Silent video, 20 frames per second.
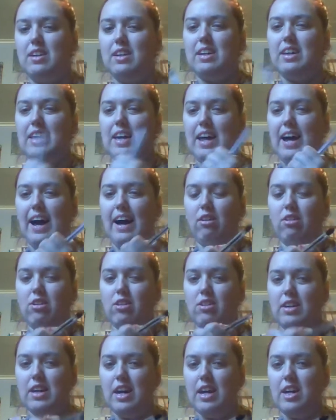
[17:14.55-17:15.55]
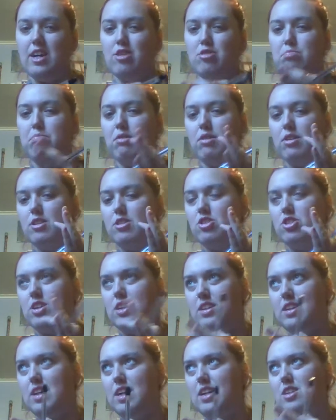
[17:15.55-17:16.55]
get out her cage, but she
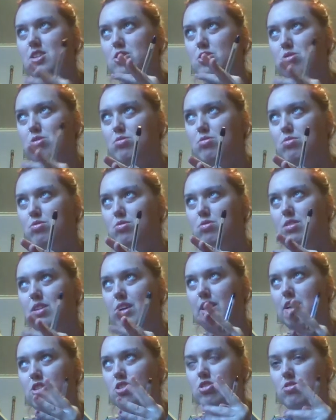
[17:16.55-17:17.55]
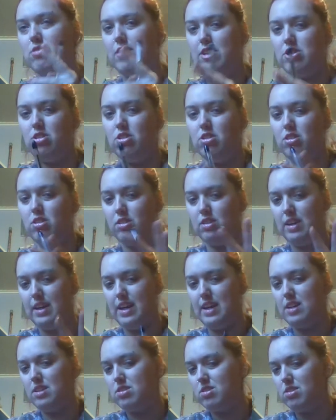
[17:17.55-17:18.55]
needs to like stretch her
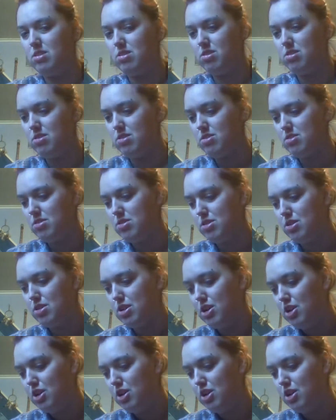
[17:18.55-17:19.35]
legs of hers